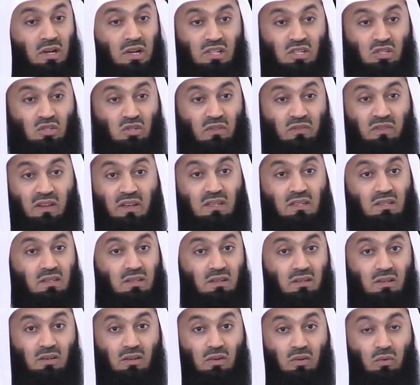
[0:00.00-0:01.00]
rest of
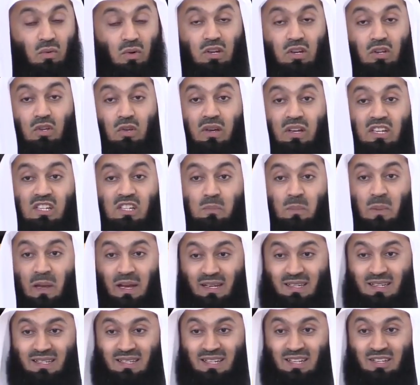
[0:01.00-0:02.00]
it, what do you
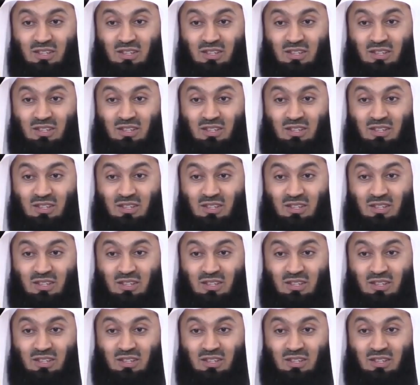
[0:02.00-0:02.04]
expect?